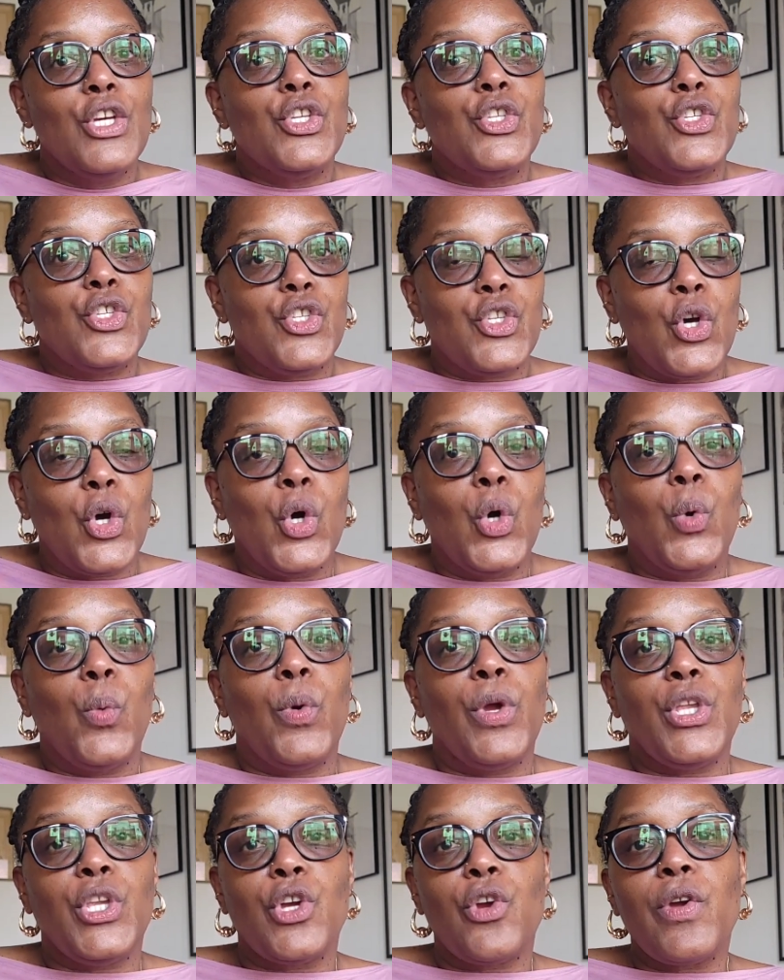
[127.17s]
So
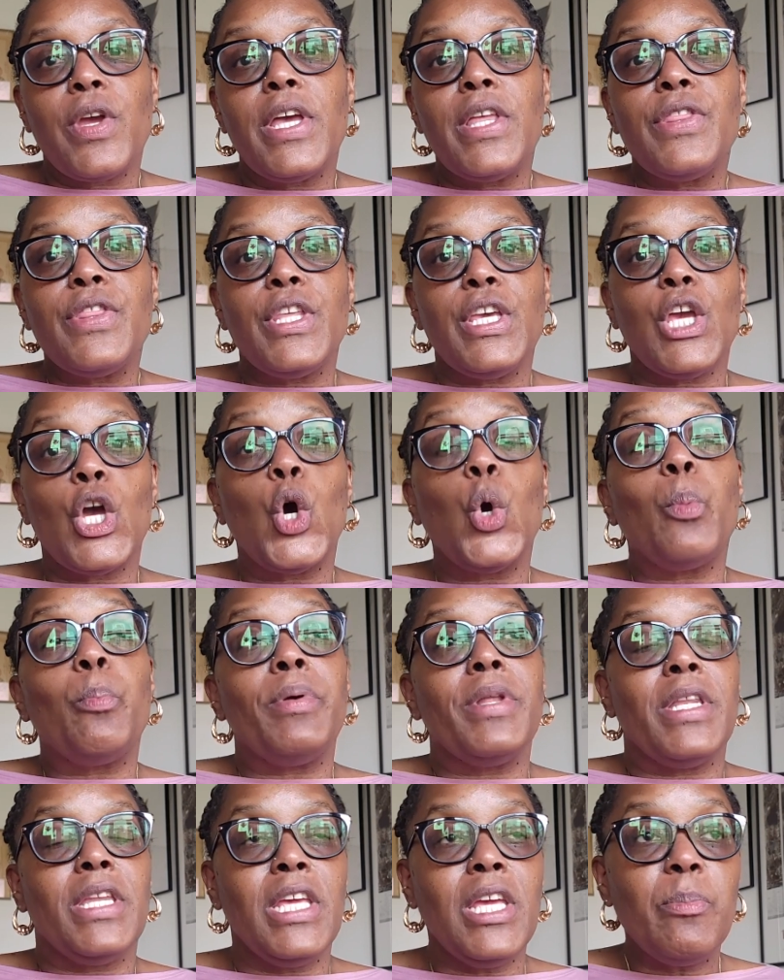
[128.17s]
when you're in the
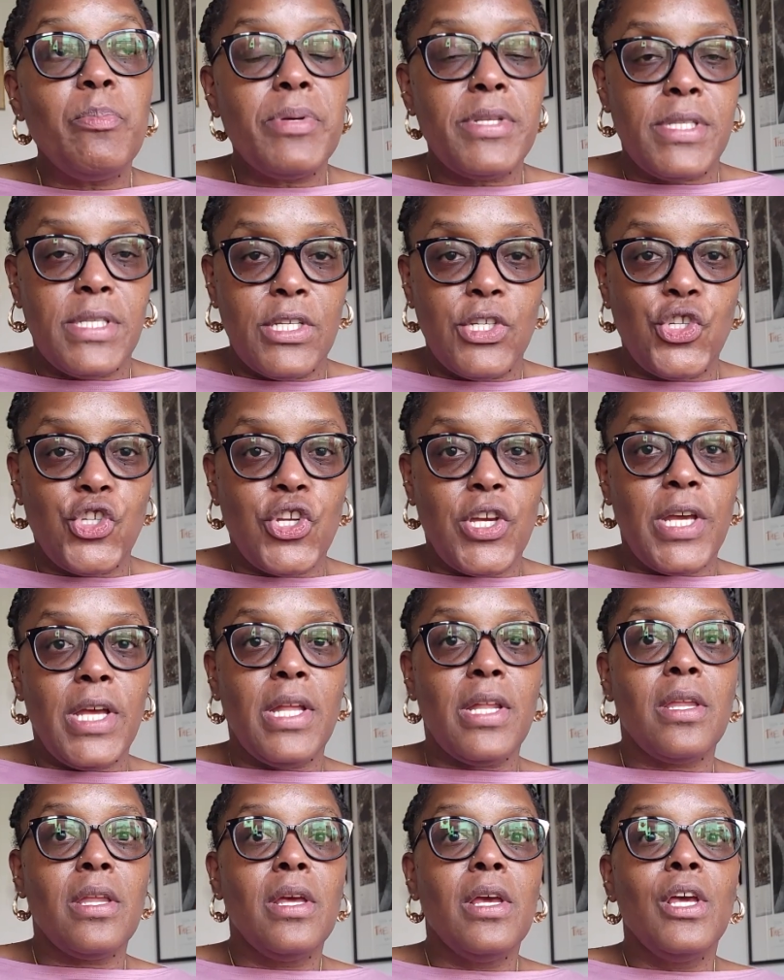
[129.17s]
open knee
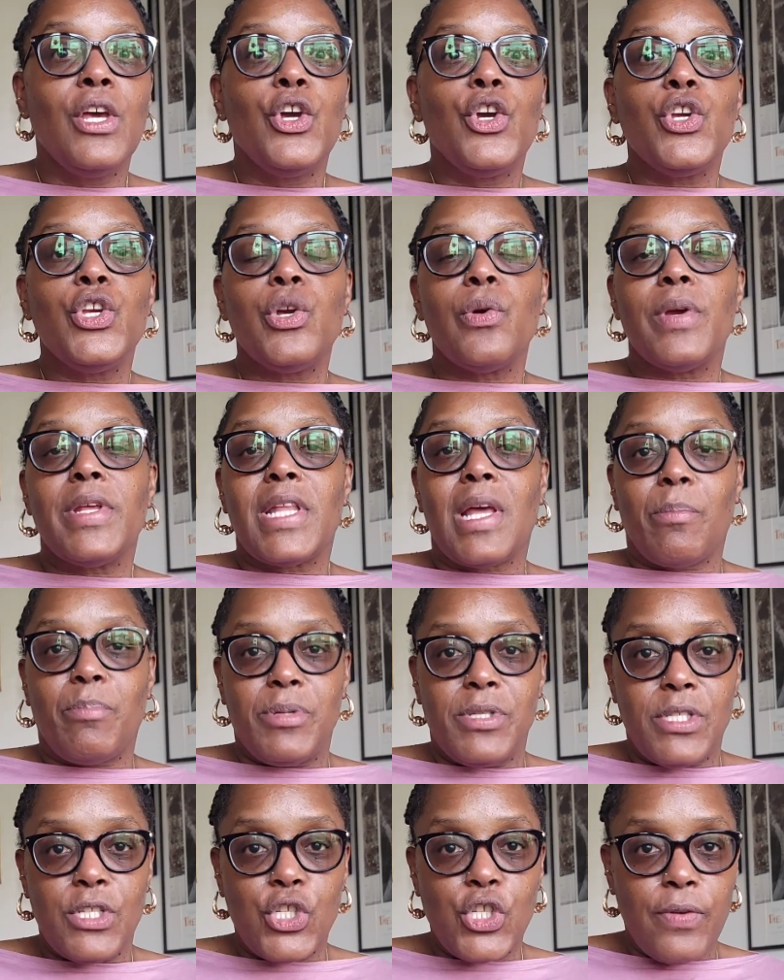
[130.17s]
position, you're in that
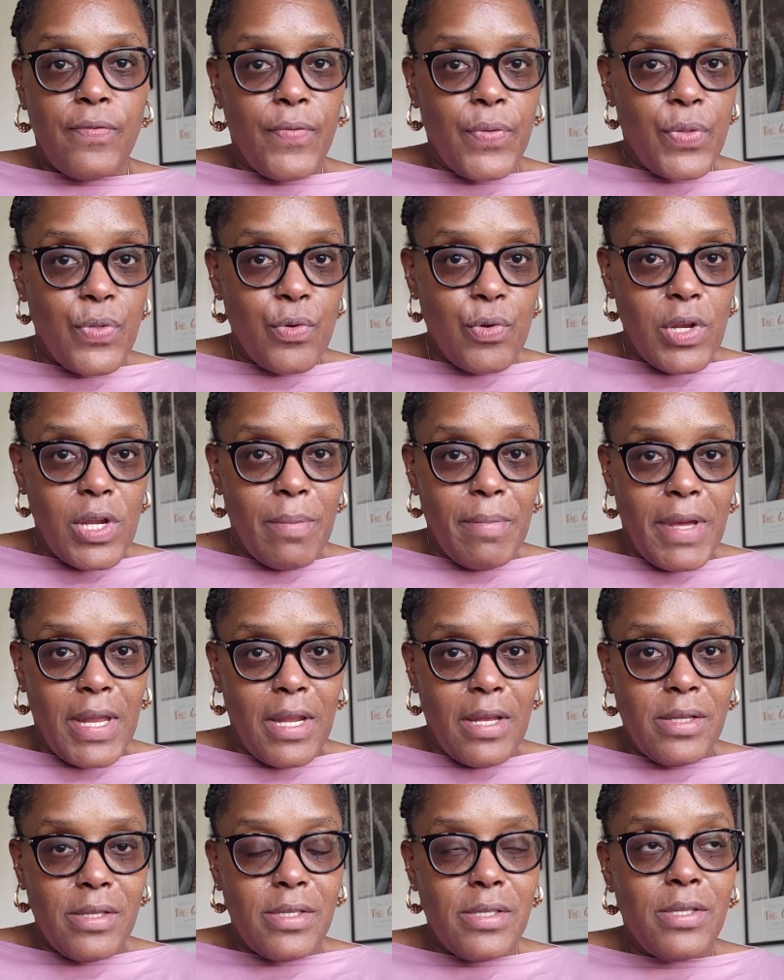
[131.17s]
position for 30
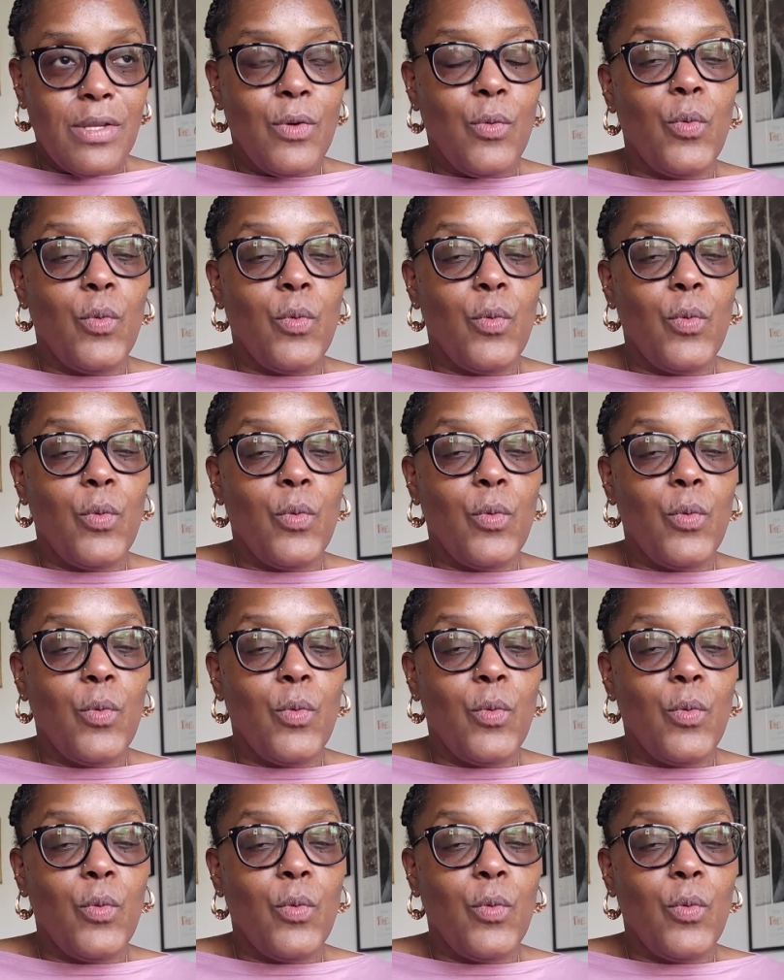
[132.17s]
minutes.